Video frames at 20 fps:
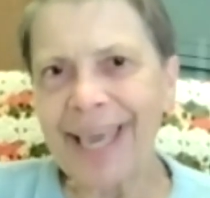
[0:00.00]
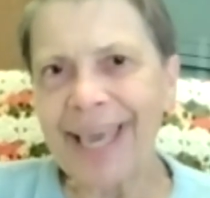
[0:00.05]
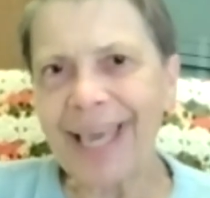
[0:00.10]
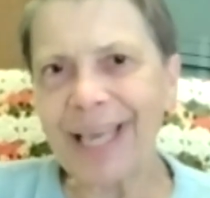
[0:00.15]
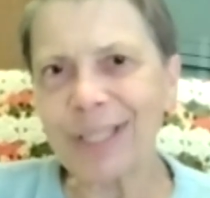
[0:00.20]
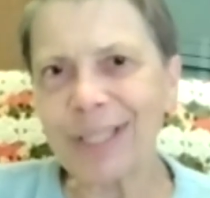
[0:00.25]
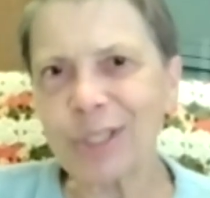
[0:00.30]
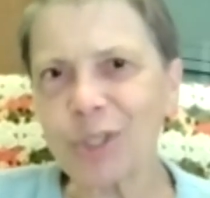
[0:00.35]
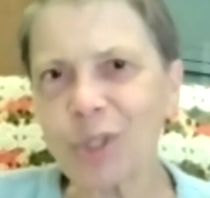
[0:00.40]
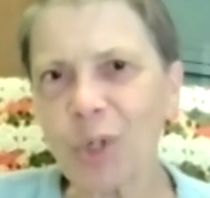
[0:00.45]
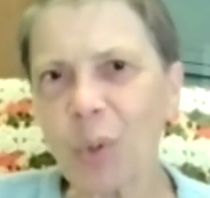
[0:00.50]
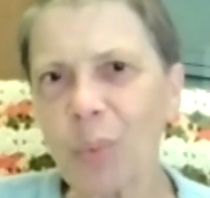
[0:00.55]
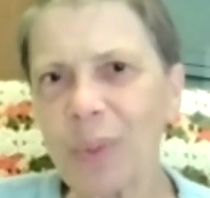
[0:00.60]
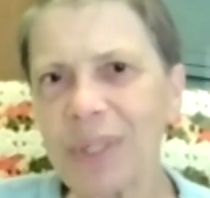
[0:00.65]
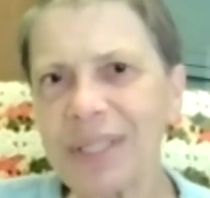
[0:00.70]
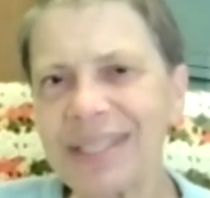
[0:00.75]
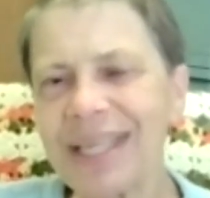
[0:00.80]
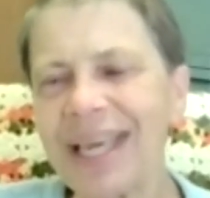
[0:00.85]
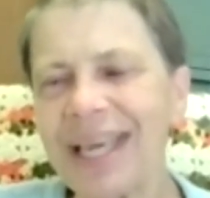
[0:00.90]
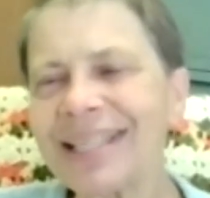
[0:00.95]
And so we
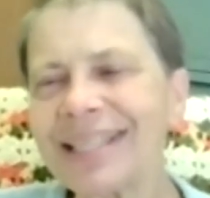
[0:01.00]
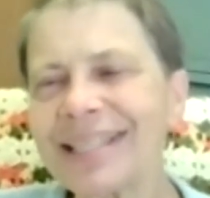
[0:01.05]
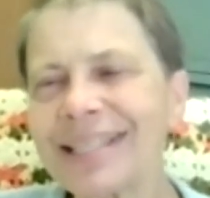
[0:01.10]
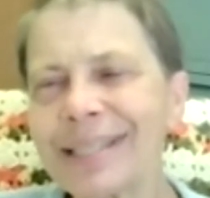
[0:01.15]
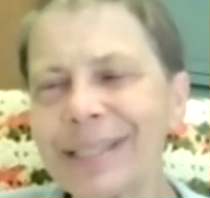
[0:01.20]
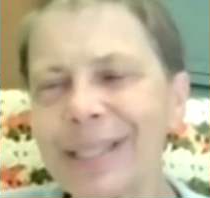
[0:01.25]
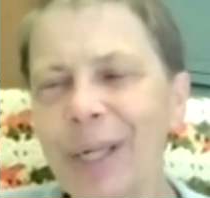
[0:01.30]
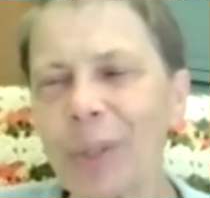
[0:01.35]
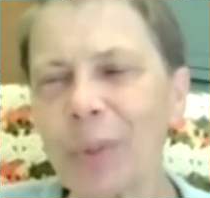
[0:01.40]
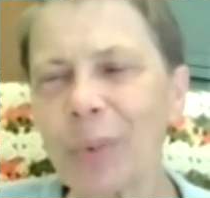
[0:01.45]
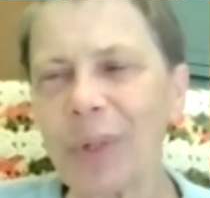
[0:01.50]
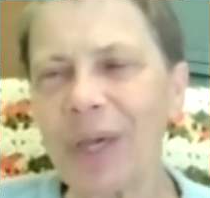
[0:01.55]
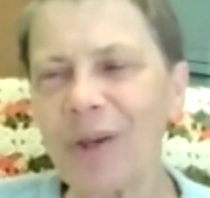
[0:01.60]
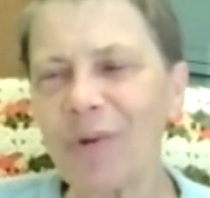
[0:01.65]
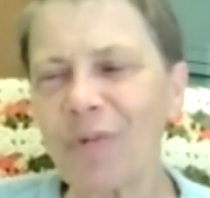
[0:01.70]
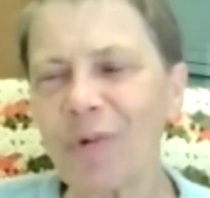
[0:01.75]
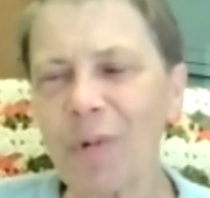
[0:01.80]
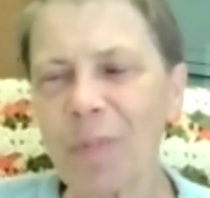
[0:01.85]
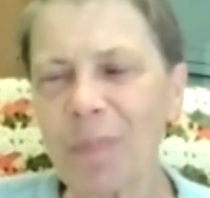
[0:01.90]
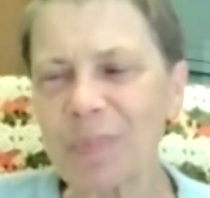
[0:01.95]
tend to stay away
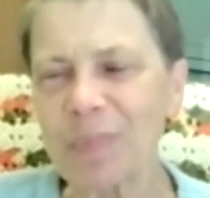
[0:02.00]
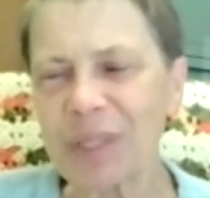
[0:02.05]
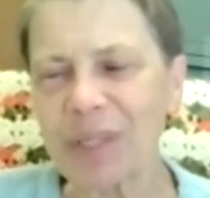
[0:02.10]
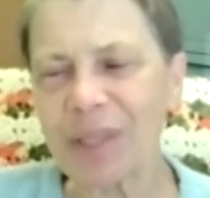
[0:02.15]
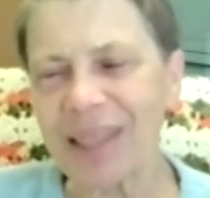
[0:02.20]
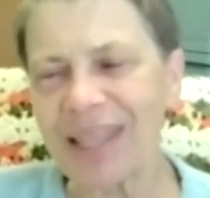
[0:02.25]
from